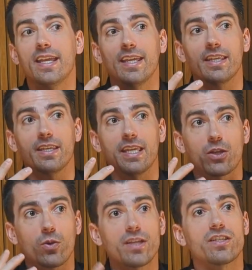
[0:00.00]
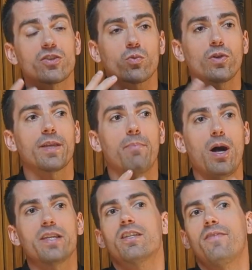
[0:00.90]
It creates these really
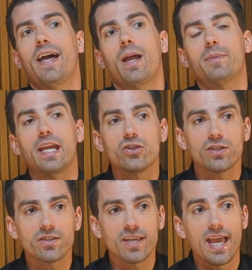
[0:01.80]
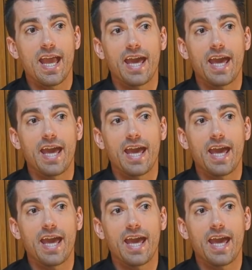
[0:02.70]
positive adaptations,